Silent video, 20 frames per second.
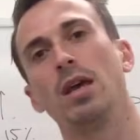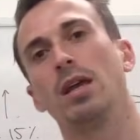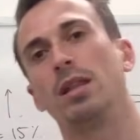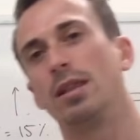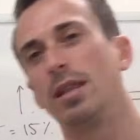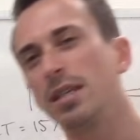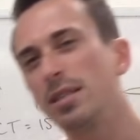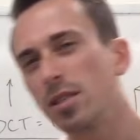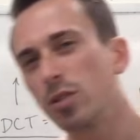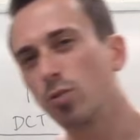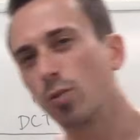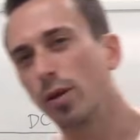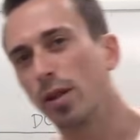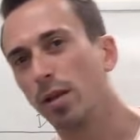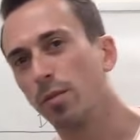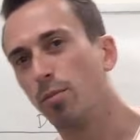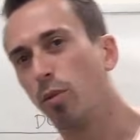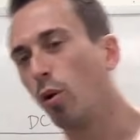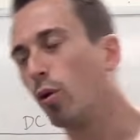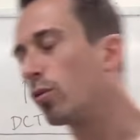This is really
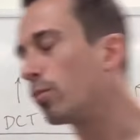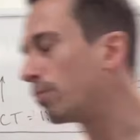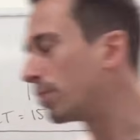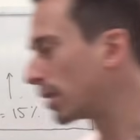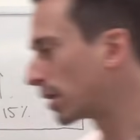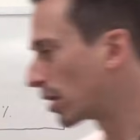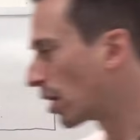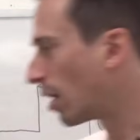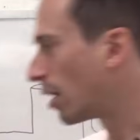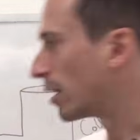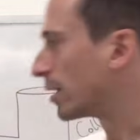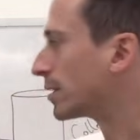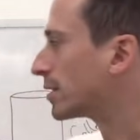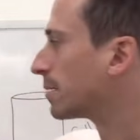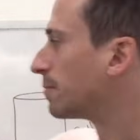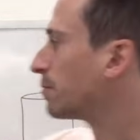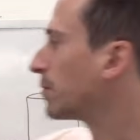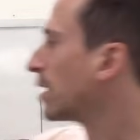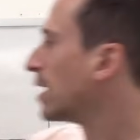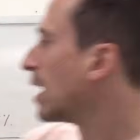important
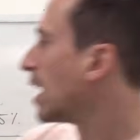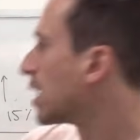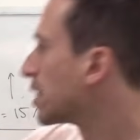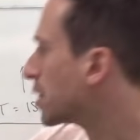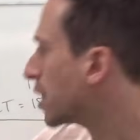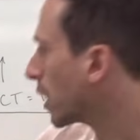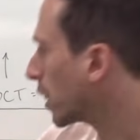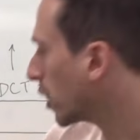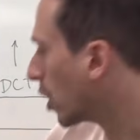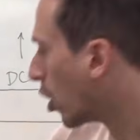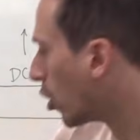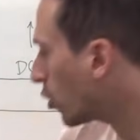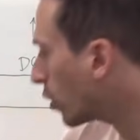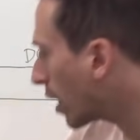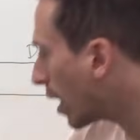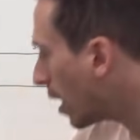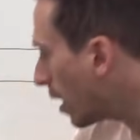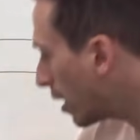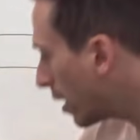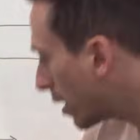because the
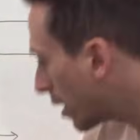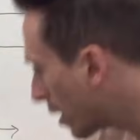longer